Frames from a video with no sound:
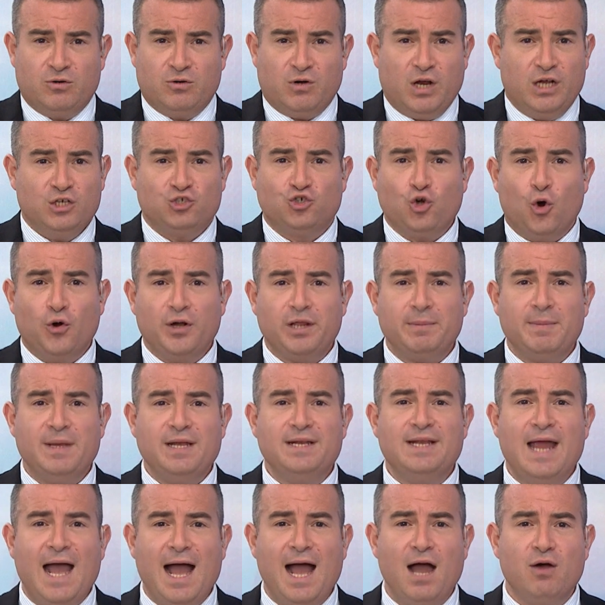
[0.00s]
Right, joining me
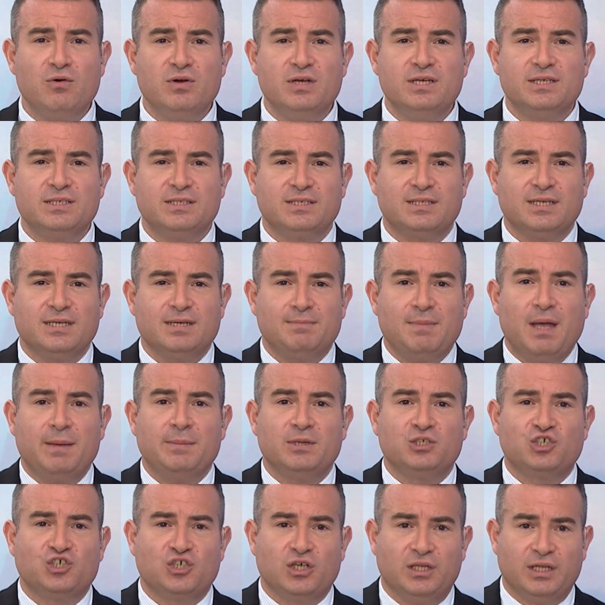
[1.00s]
now is Mehmet
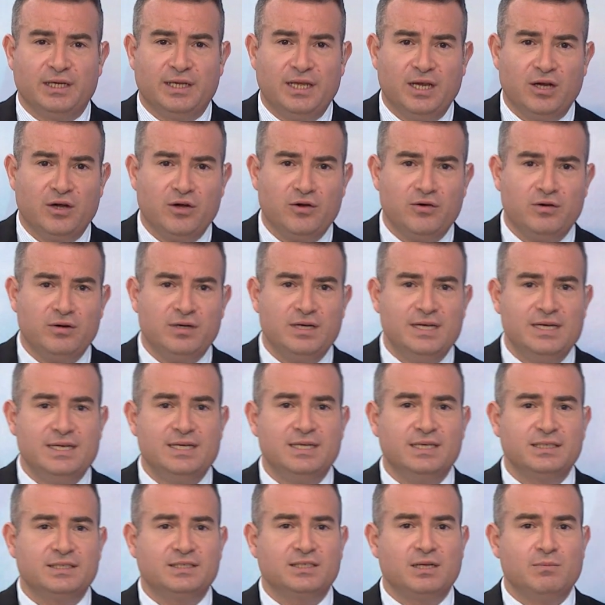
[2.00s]
Celik here in
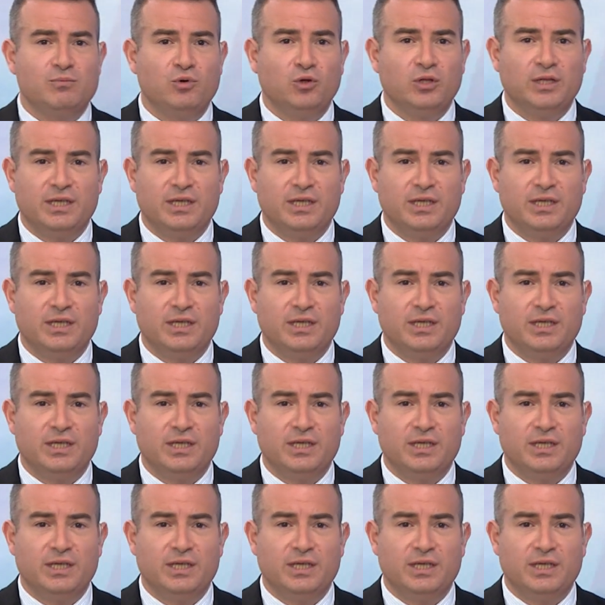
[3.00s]
Istanbul.